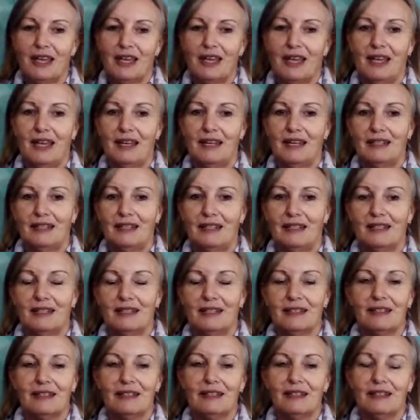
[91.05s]

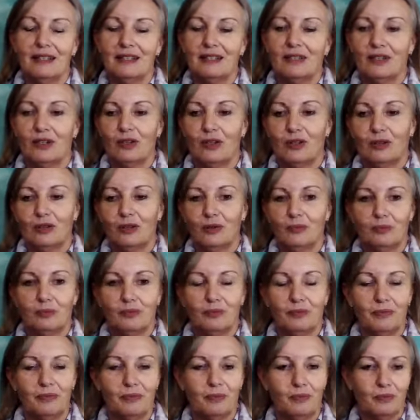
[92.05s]
and there's a whole
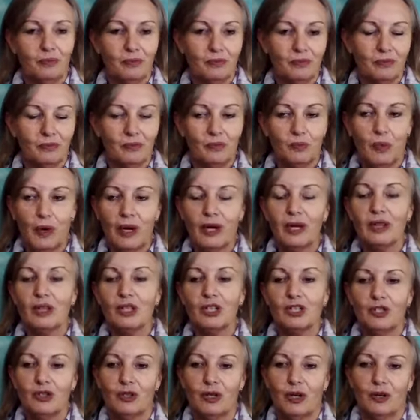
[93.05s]
way
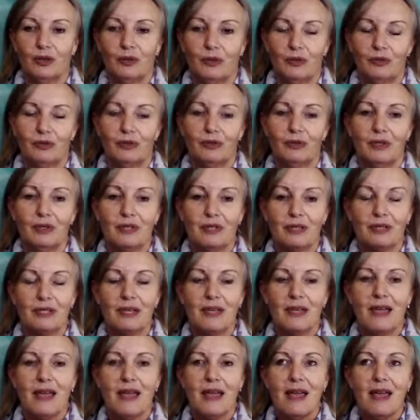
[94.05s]
that you go through this.